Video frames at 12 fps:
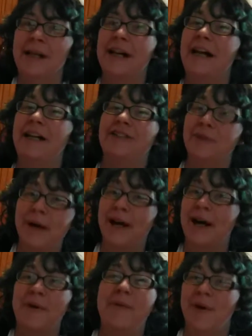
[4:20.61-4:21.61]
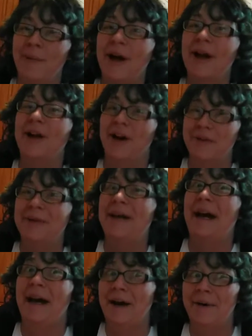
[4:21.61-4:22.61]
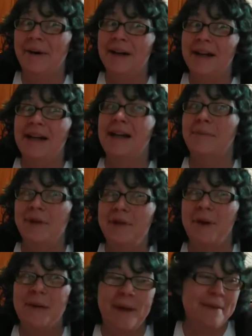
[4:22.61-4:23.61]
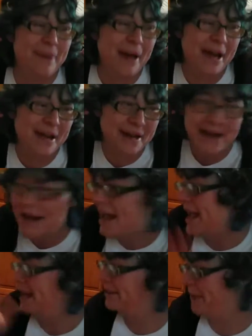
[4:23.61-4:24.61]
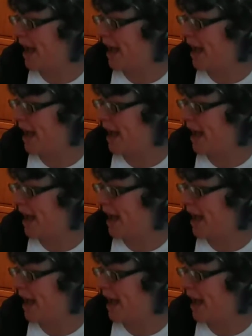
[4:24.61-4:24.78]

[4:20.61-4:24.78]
Like, I swear I wore my carpet out in between my bed and the